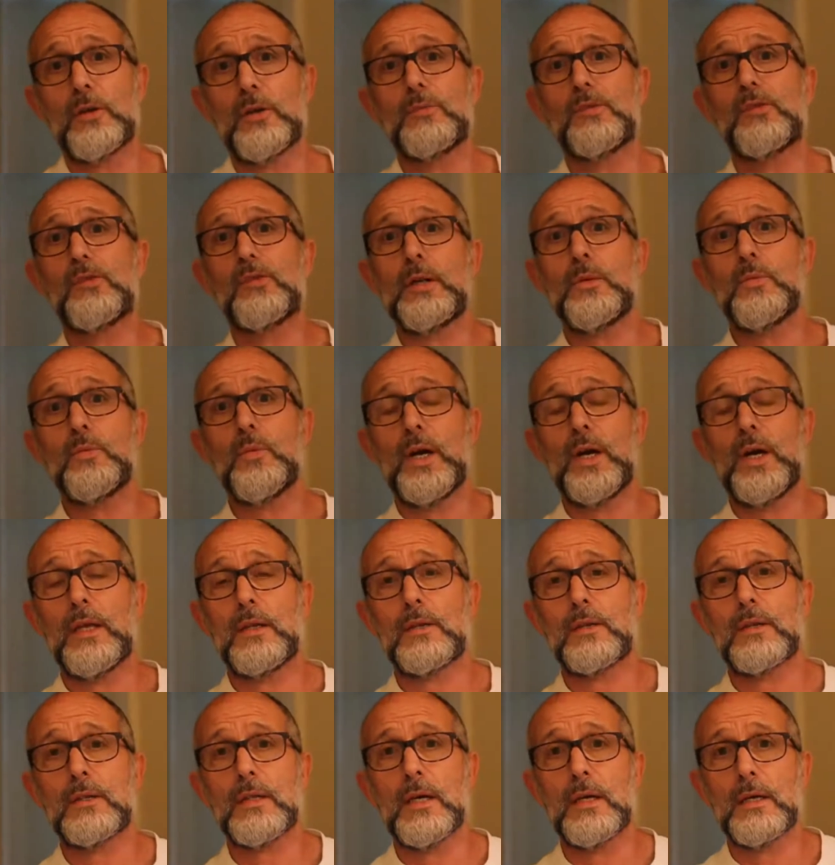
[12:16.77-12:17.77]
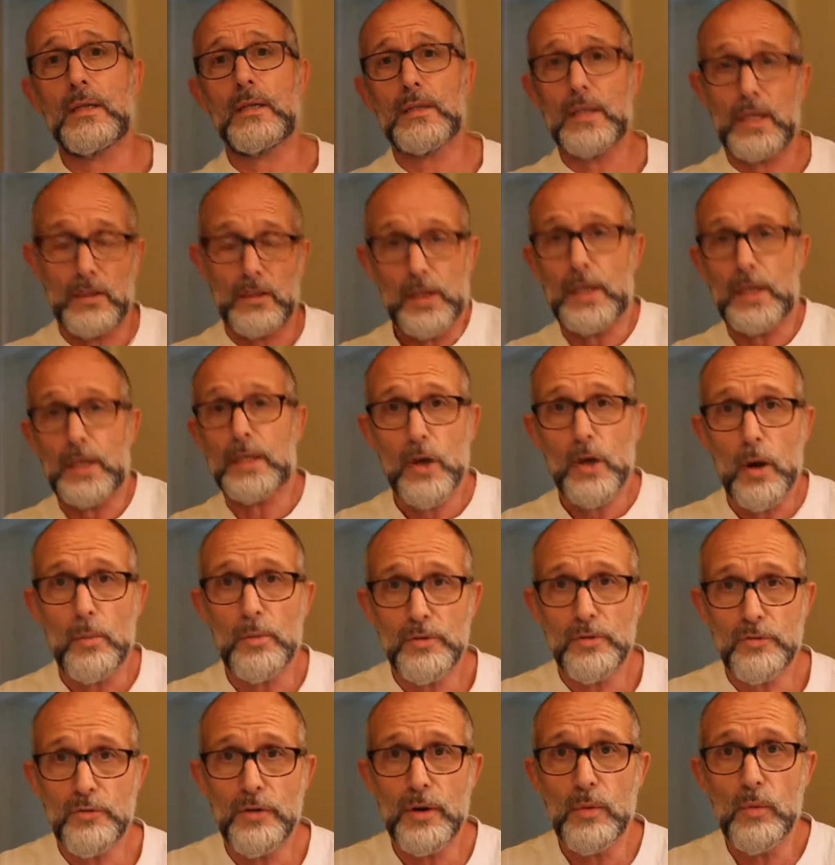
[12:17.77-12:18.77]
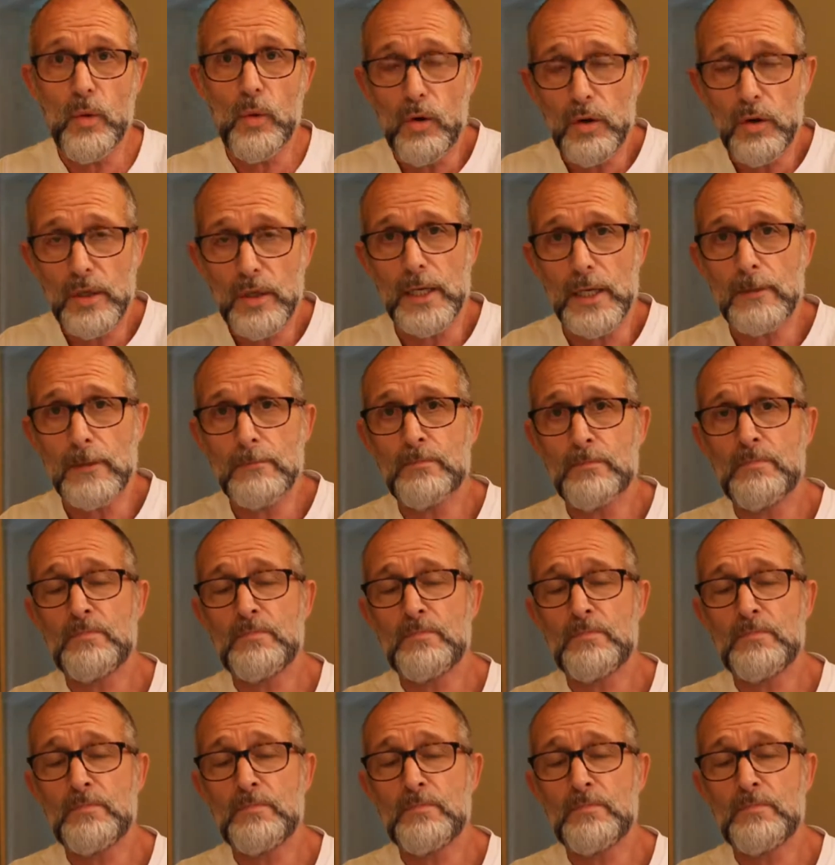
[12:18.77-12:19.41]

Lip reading: obviously, with things like commentary walking.